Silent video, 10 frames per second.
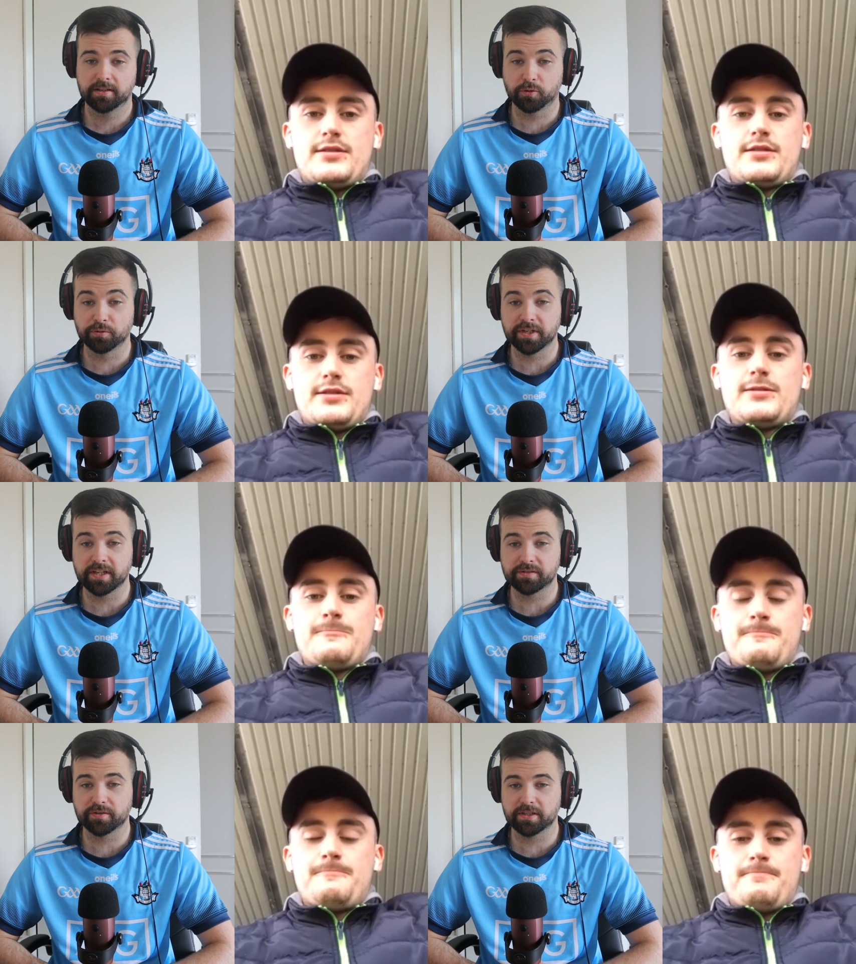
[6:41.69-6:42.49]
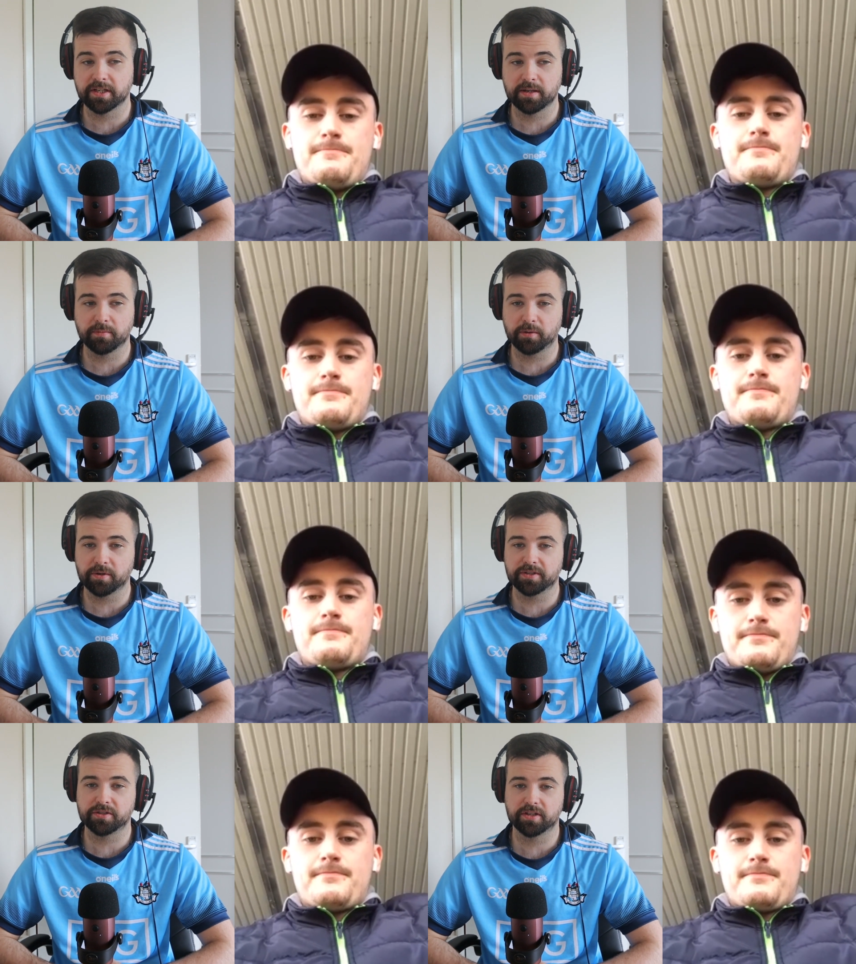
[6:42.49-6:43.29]
Speaker 1: good things for the team like
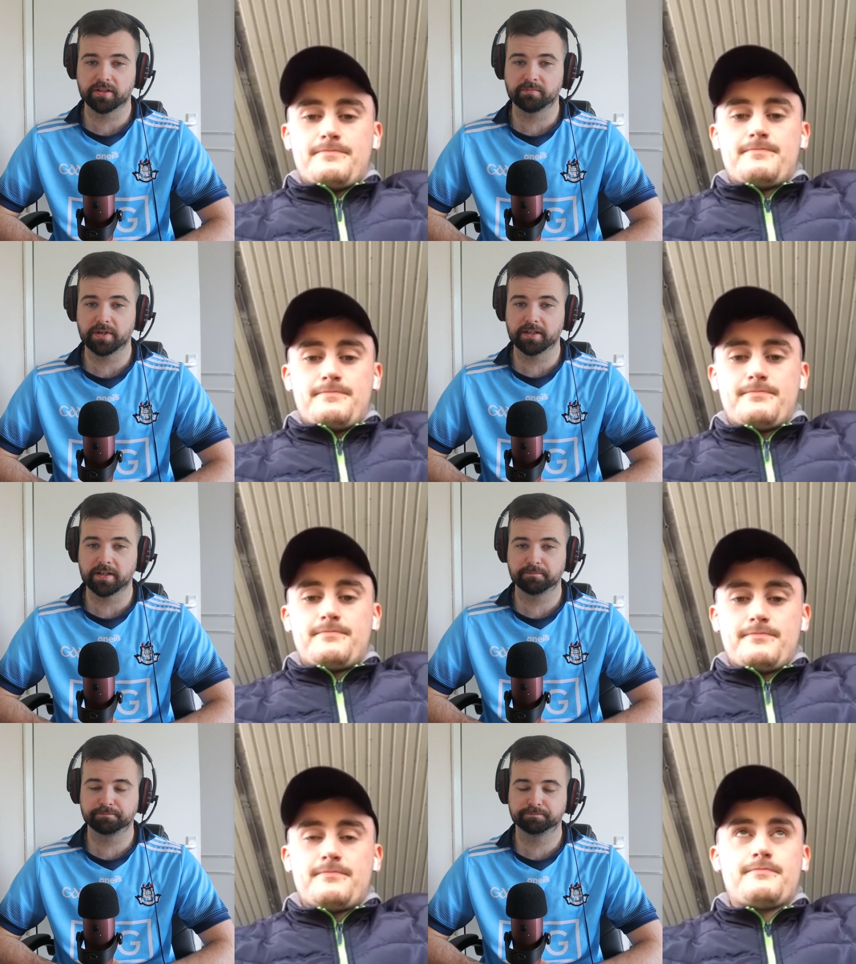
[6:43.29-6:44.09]
what did you make of that